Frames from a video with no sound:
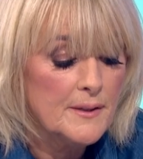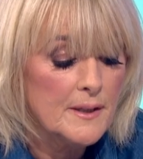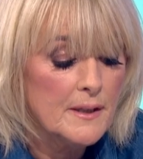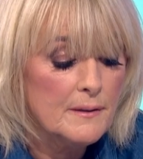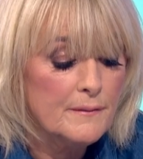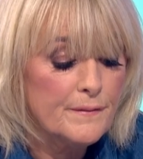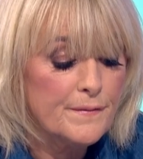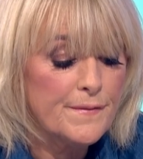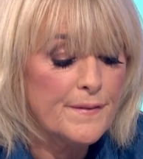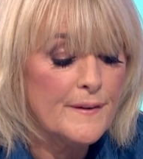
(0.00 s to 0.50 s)
the
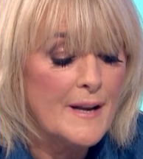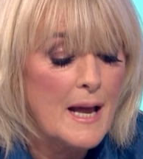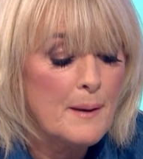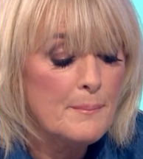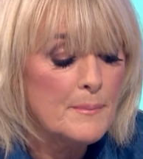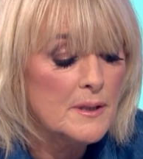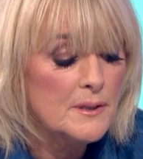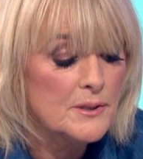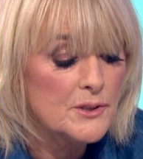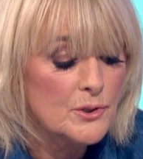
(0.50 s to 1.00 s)

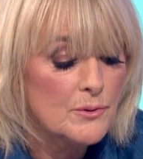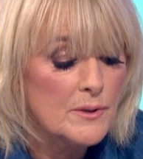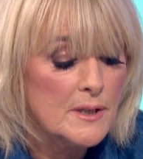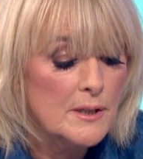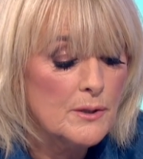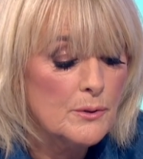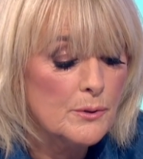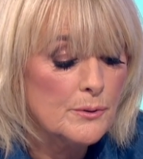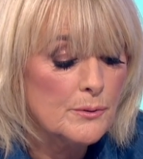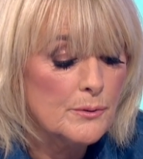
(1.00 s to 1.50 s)
inflammatory
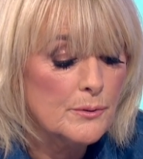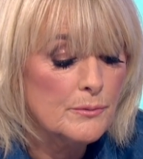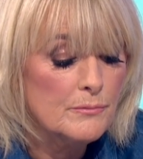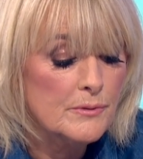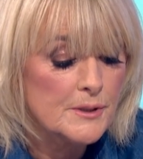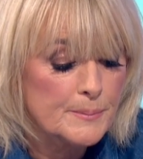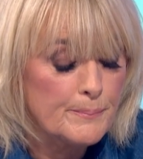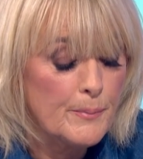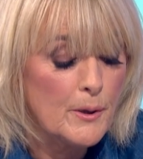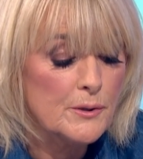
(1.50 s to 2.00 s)
your
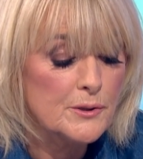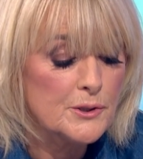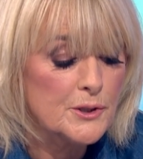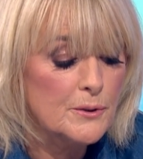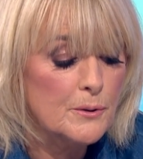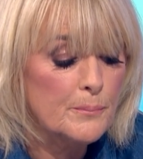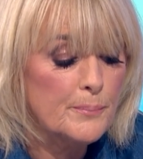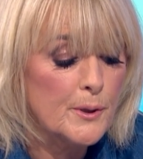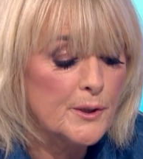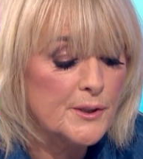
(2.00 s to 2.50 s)
response
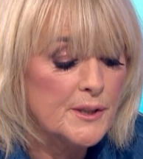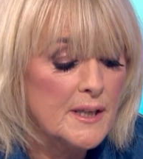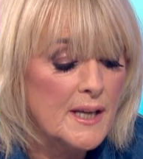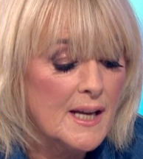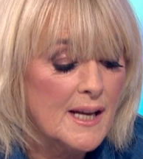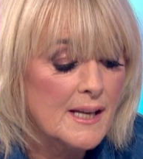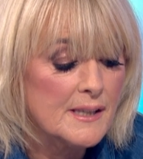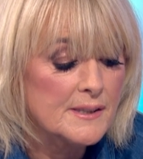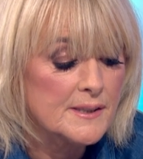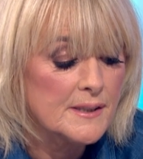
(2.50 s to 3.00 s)
your body
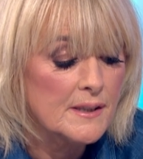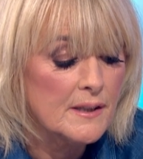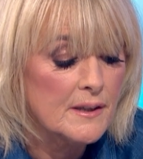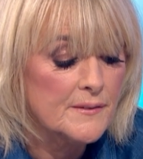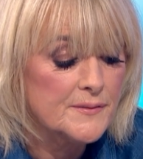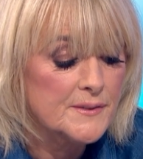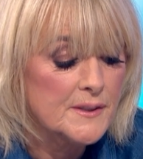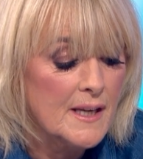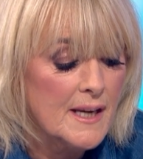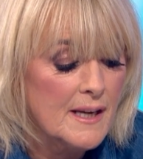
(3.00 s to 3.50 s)
has
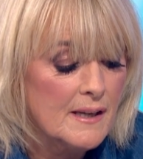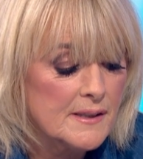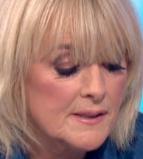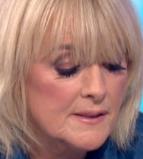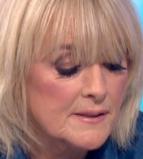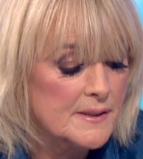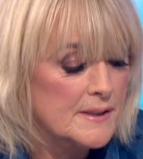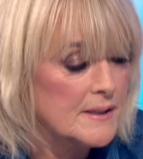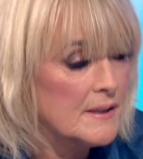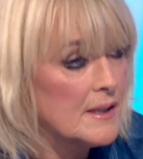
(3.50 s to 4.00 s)
after
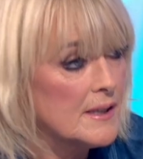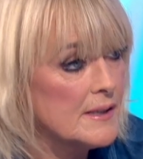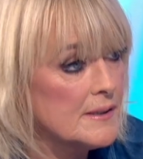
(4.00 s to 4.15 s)
exercise. It